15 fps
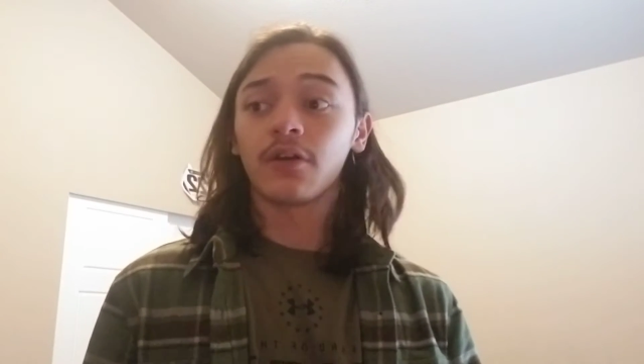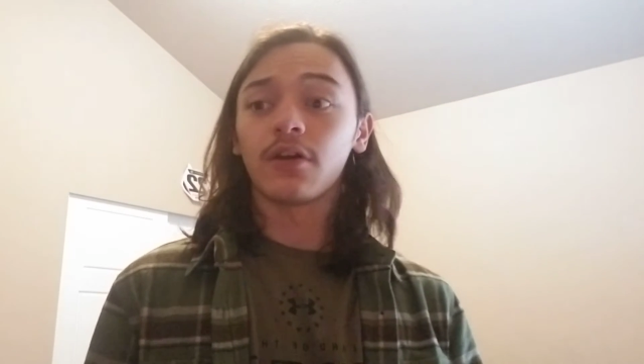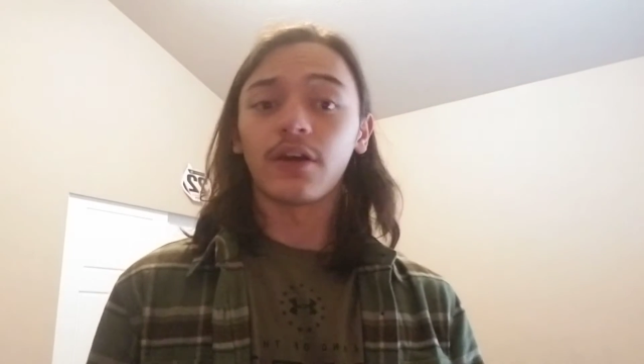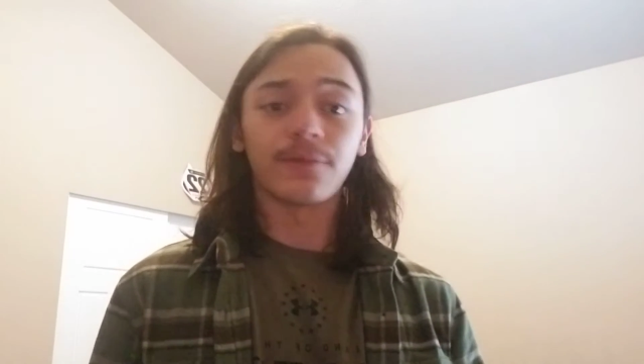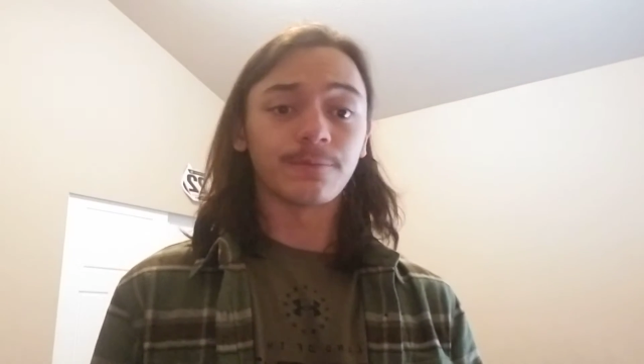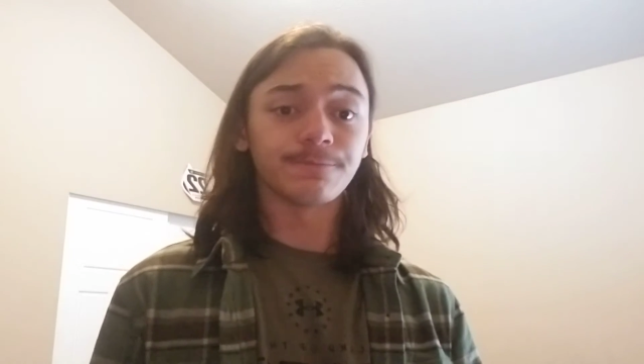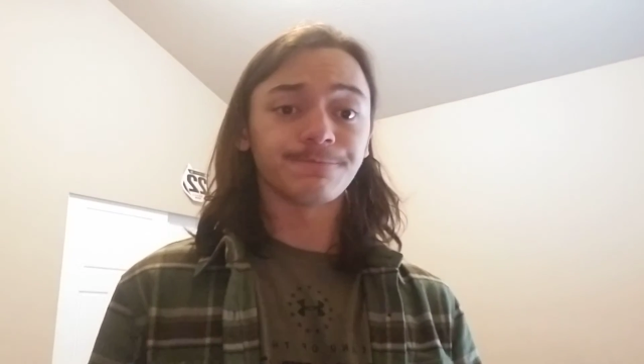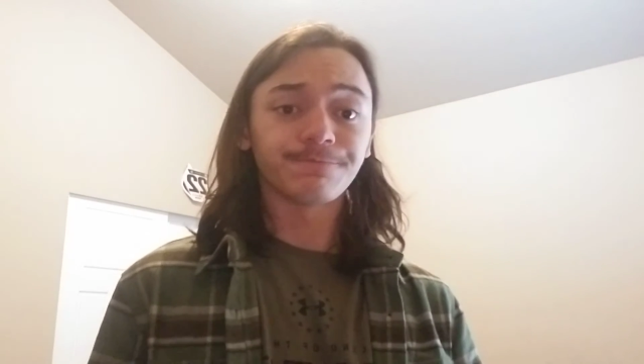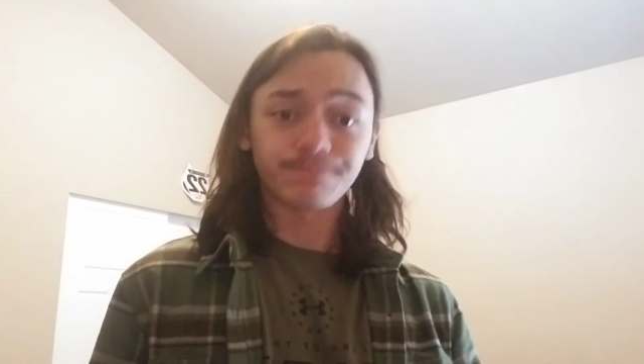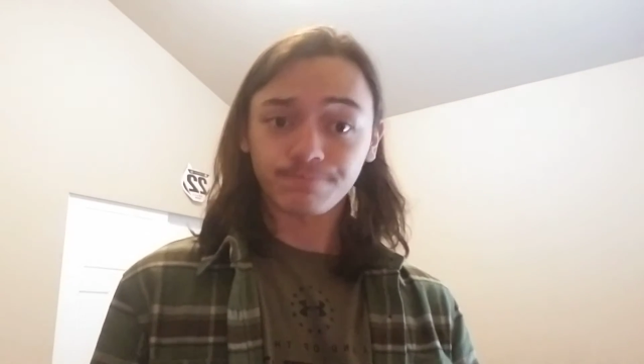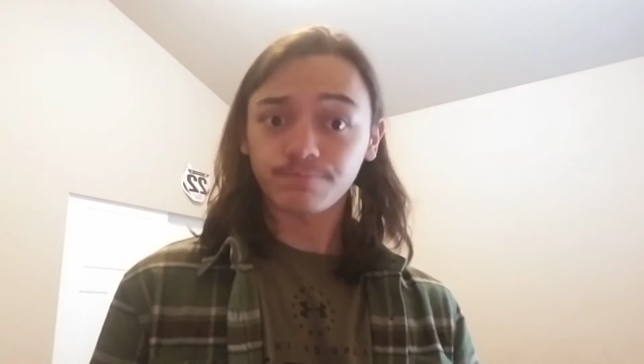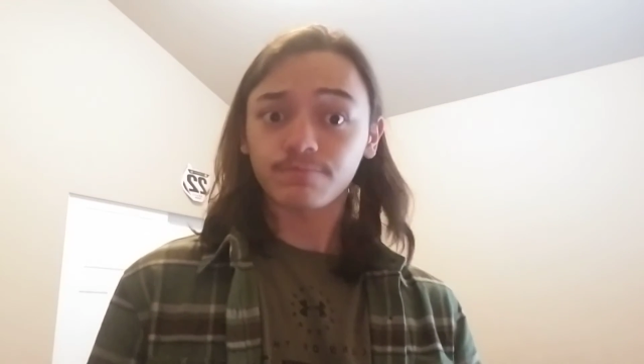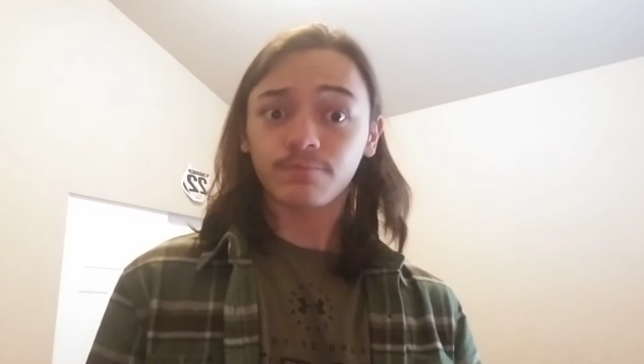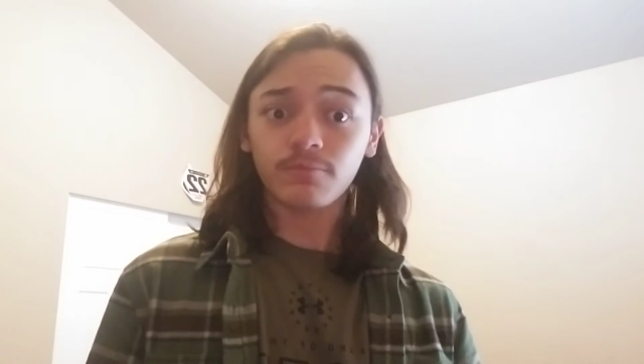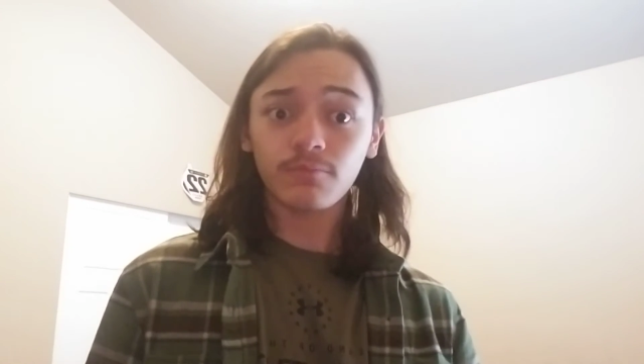And
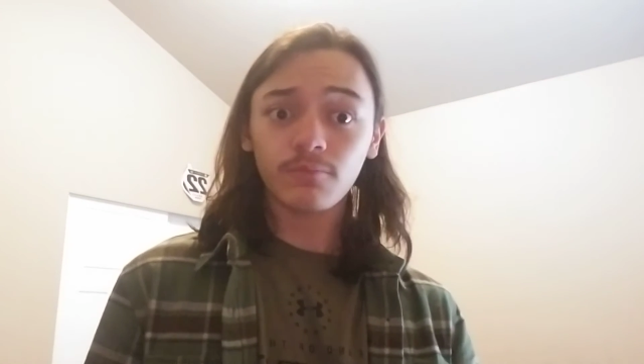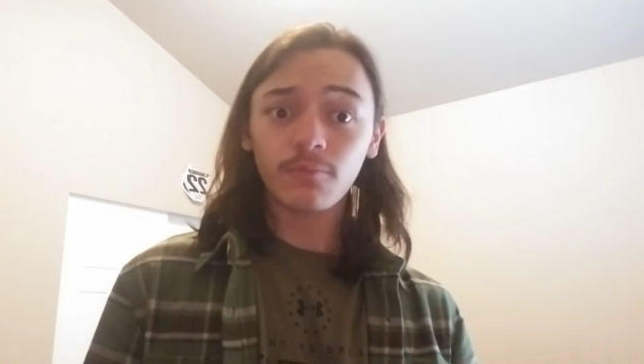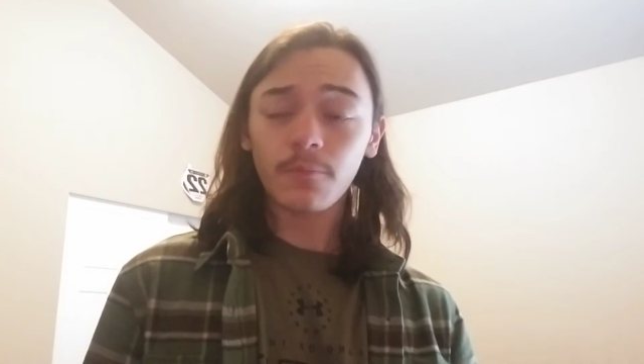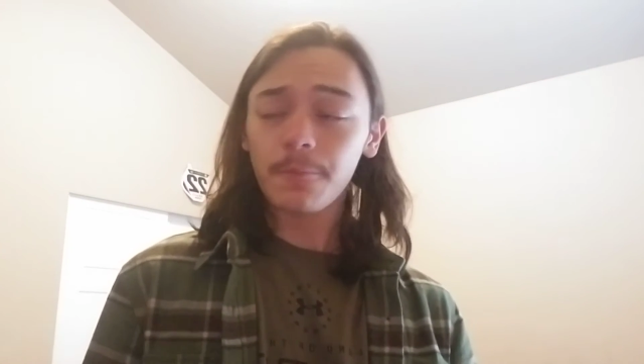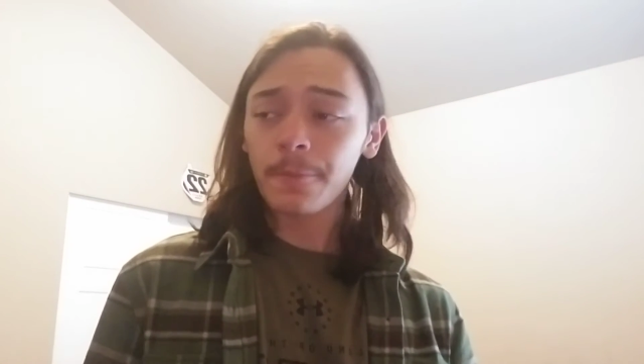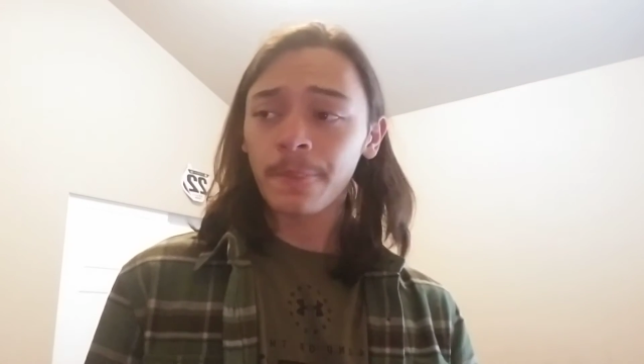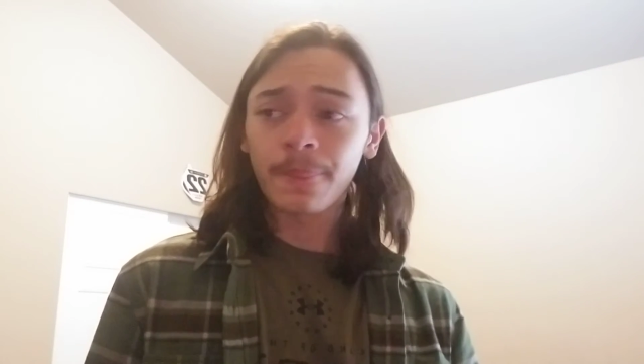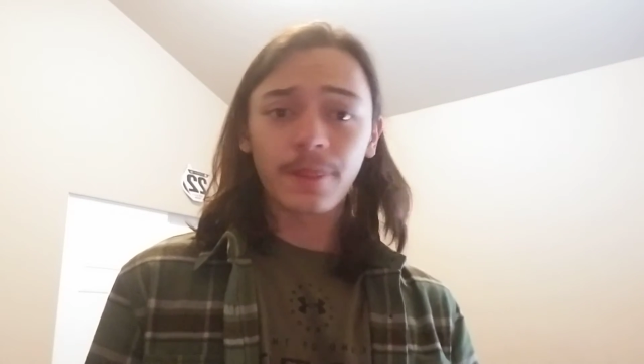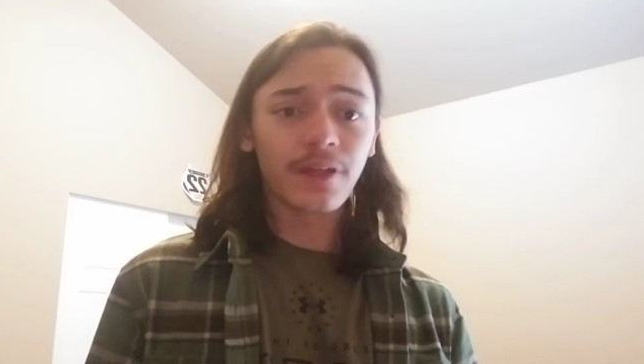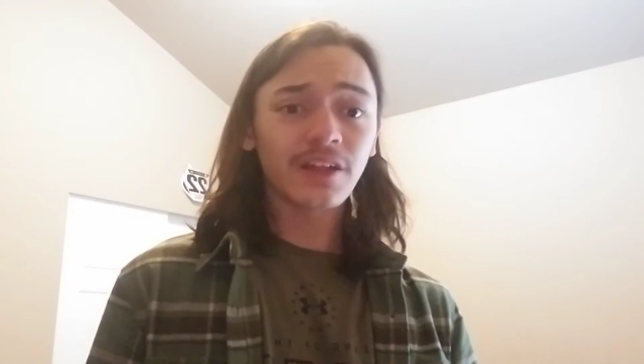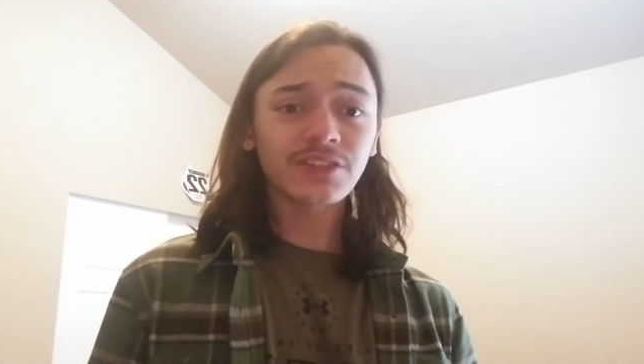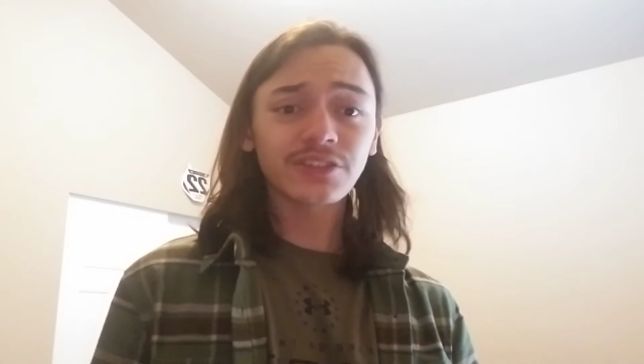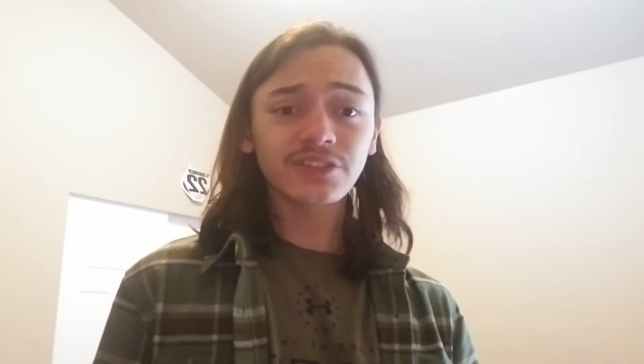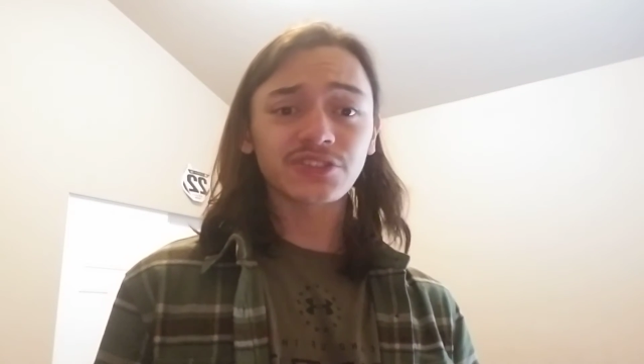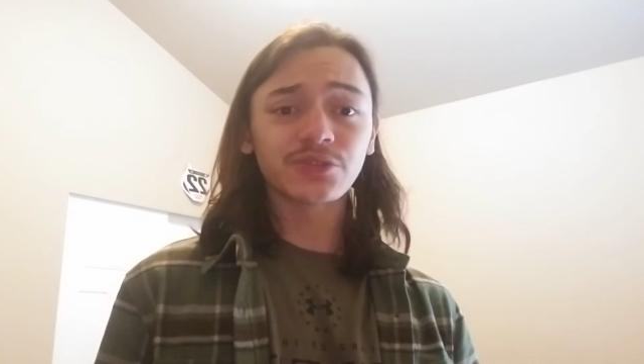
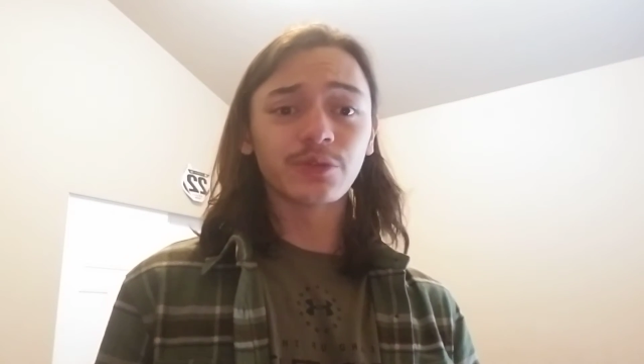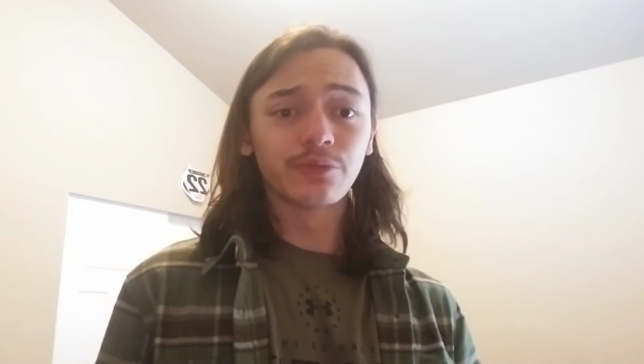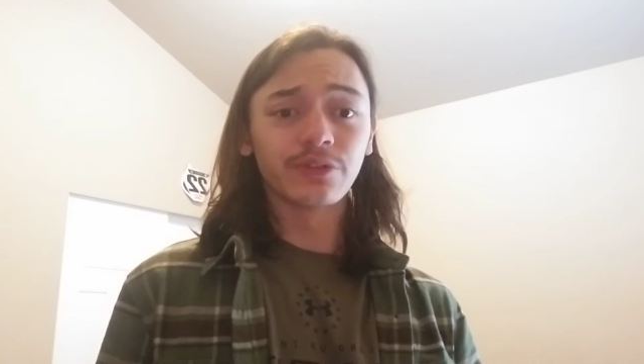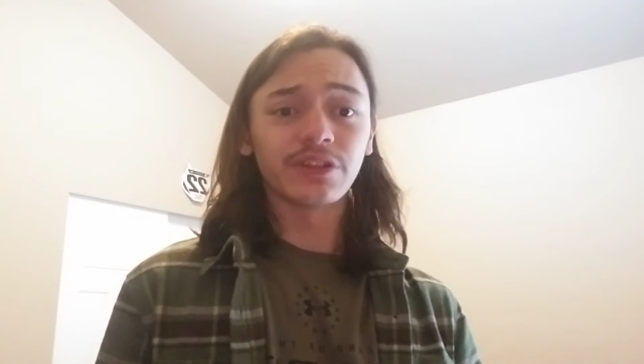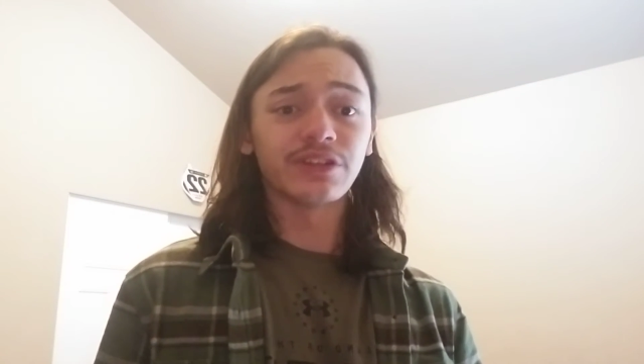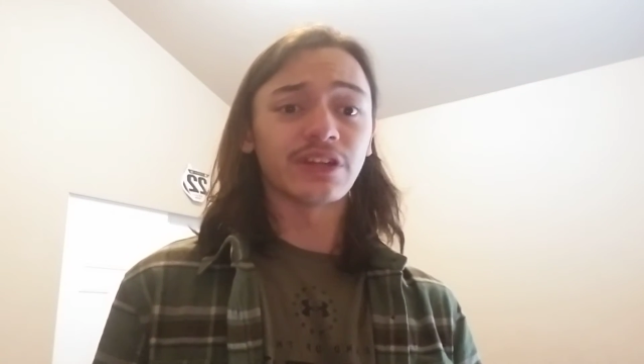that's actually really